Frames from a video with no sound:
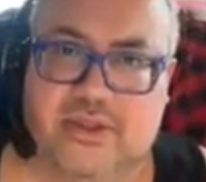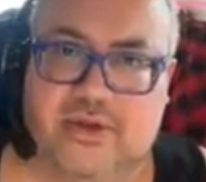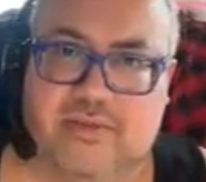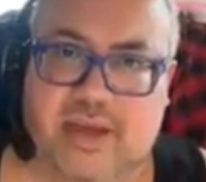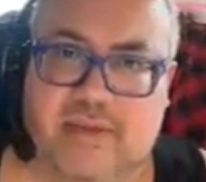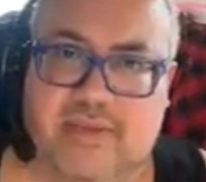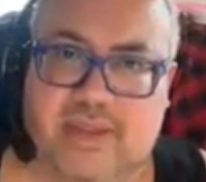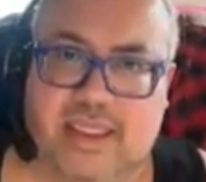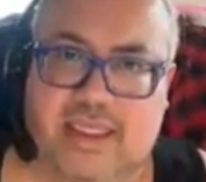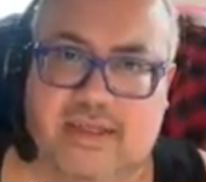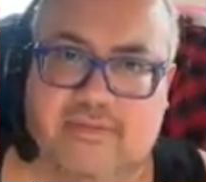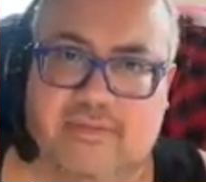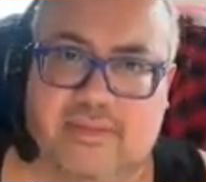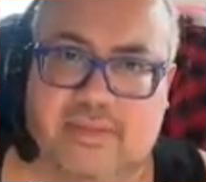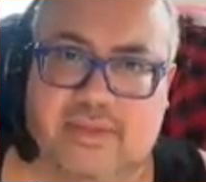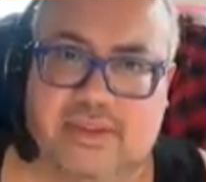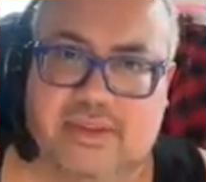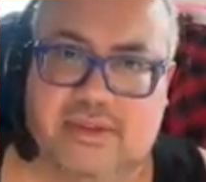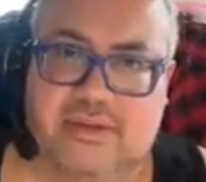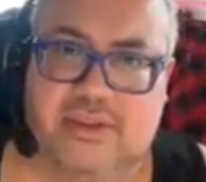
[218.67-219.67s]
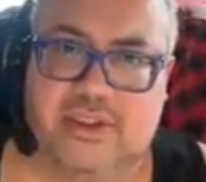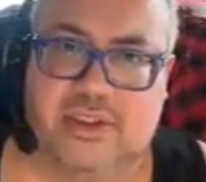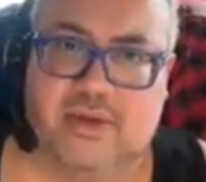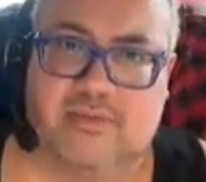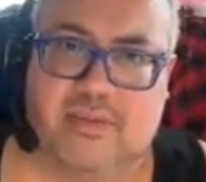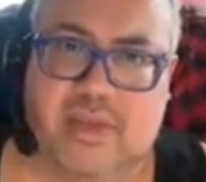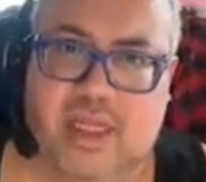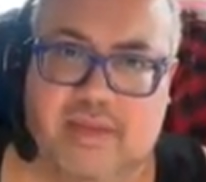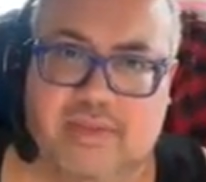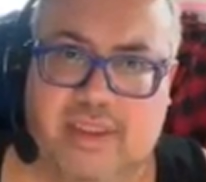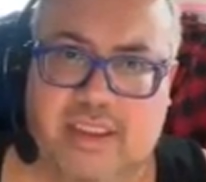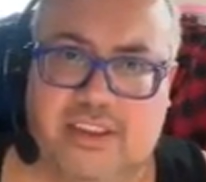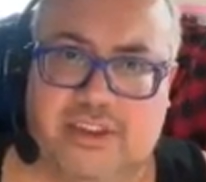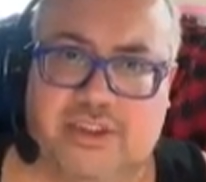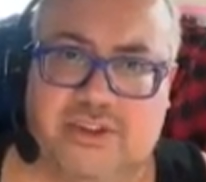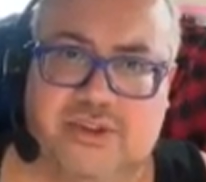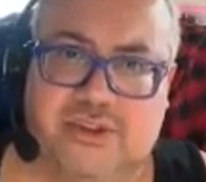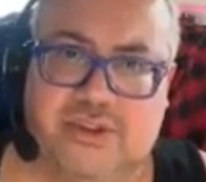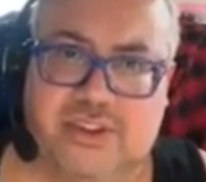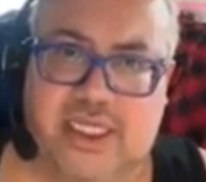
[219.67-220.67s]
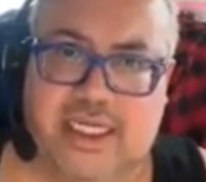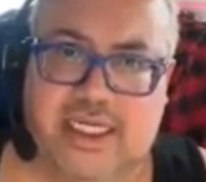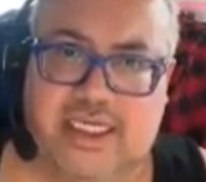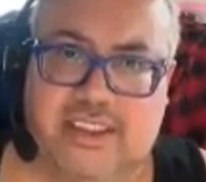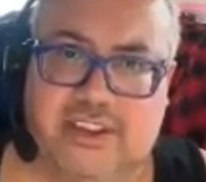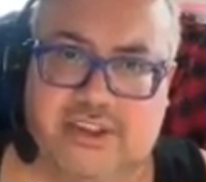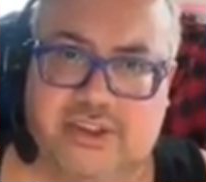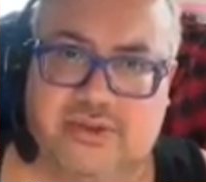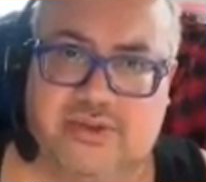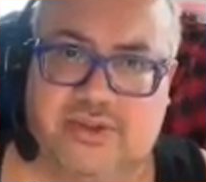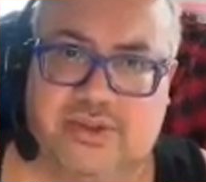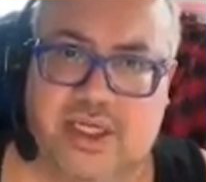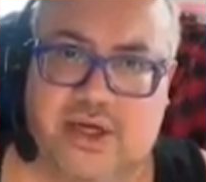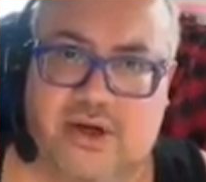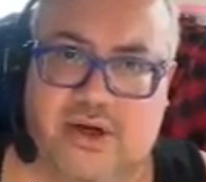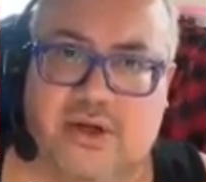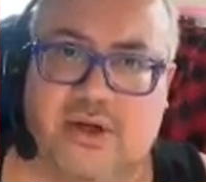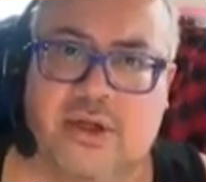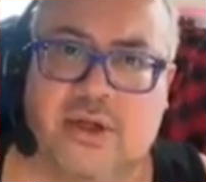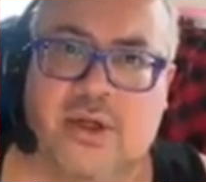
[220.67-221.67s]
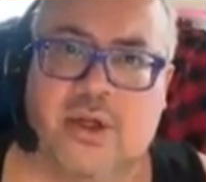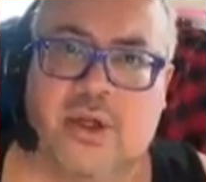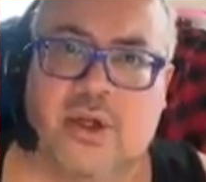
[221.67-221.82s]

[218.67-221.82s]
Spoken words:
So there might be like, you know, mommy issues or daddy issues there